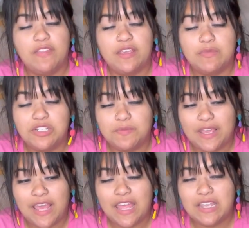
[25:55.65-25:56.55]
the image in
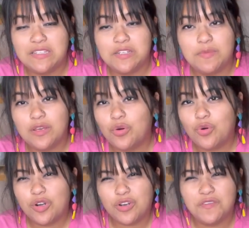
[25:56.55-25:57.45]
my head. It's gonna be a
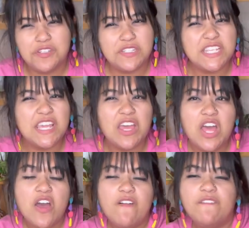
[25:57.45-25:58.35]
corner of just like
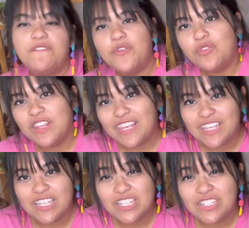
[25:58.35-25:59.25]

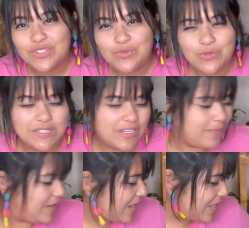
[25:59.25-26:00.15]
foliage. Ooh, it's
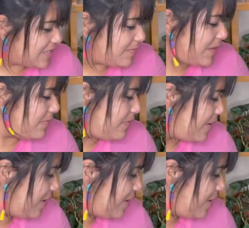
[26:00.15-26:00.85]
gonna be nice. Maybe my